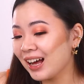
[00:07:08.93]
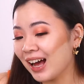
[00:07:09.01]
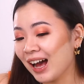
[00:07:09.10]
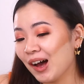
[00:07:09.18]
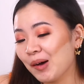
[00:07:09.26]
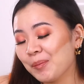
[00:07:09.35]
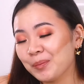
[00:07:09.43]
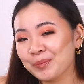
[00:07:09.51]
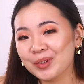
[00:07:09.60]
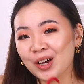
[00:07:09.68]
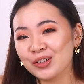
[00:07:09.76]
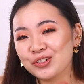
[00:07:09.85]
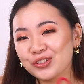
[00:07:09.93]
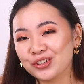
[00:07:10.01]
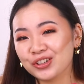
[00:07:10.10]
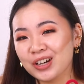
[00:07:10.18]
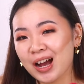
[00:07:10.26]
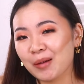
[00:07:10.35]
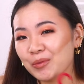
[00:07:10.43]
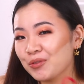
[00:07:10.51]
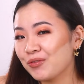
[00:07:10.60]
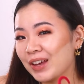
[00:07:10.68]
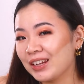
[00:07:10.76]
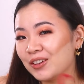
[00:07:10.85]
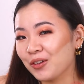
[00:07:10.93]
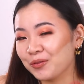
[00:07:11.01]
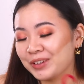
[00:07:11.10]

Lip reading: I'm not sure I'm a fan of